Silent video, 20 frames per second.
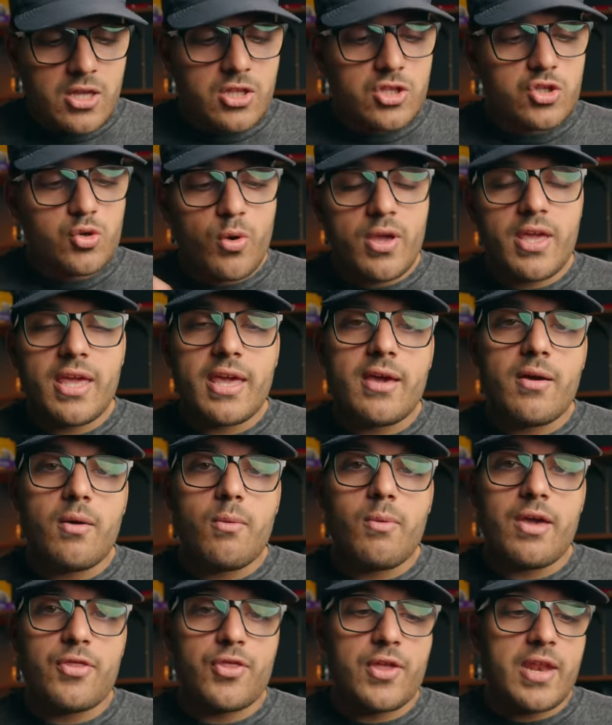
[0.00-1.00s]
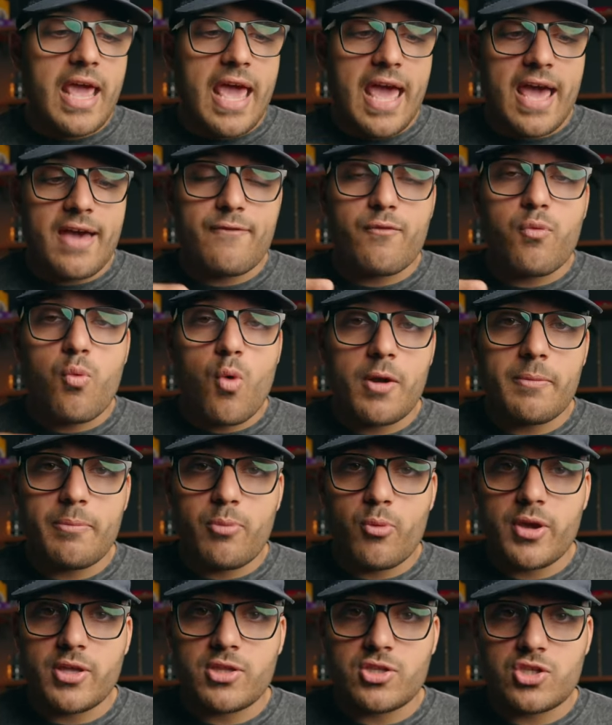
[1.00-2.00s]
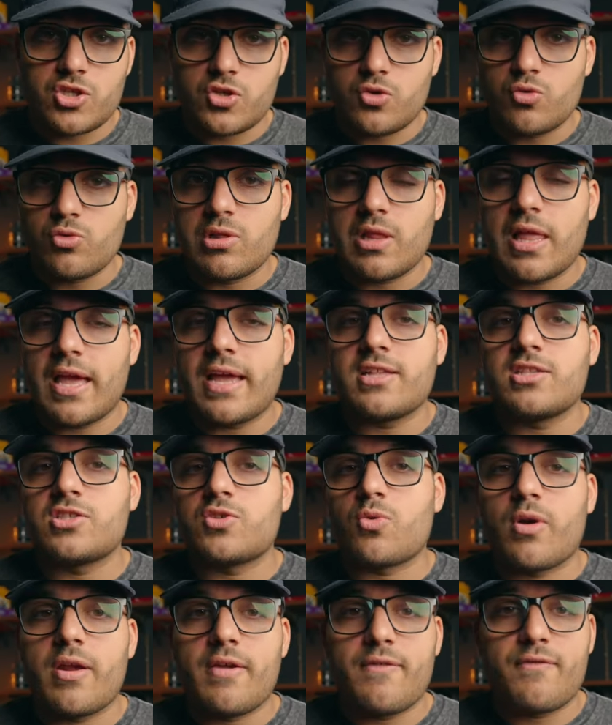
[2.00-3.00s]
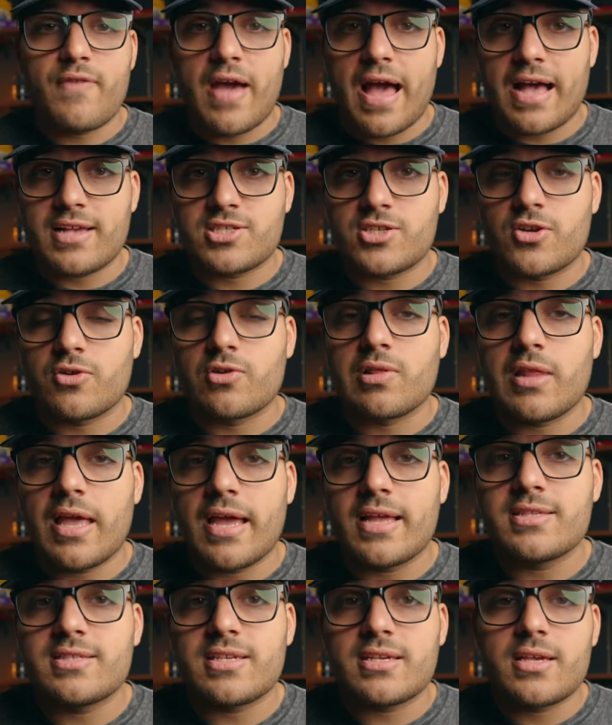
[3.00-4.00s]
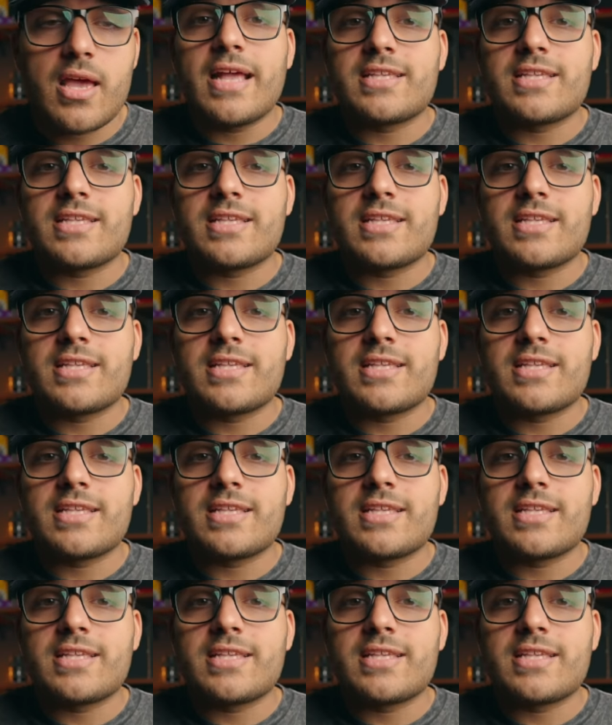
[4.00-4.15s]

doing it with an f1.2 lens or a faster lens,